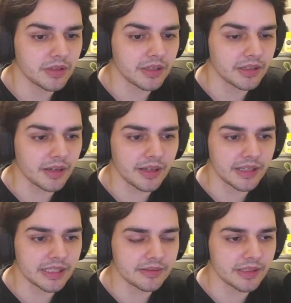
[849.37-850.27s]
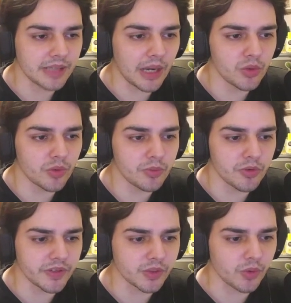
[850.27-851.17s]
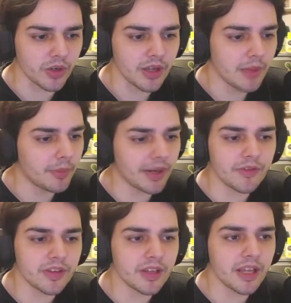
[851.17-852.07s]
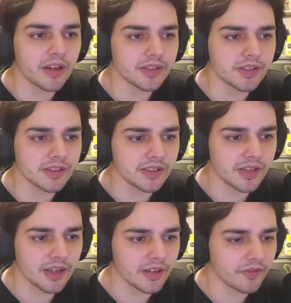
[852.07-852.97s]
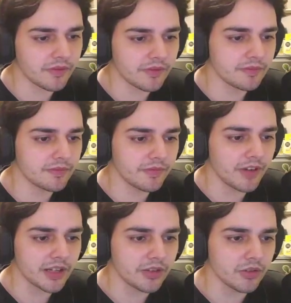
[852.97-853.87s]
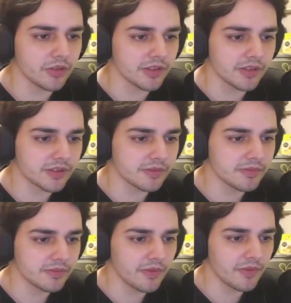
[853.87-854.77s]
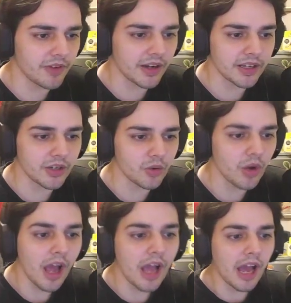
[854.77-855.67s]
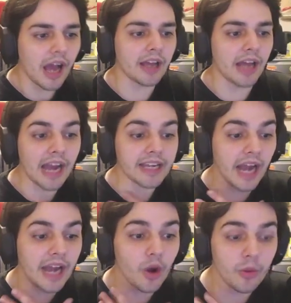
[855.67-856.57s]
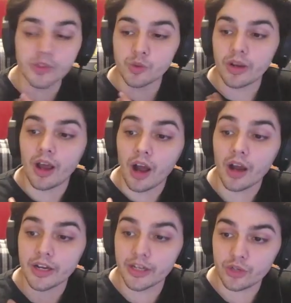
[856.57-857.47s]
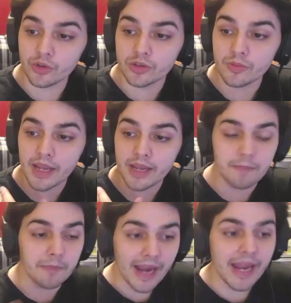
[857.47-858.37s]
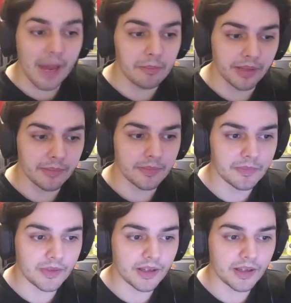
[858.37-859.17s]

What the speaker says: Yeah, I would remove this one. But everything else is like, fuck, dude, it's fucking cool. I almost want to hire you to make my emblem.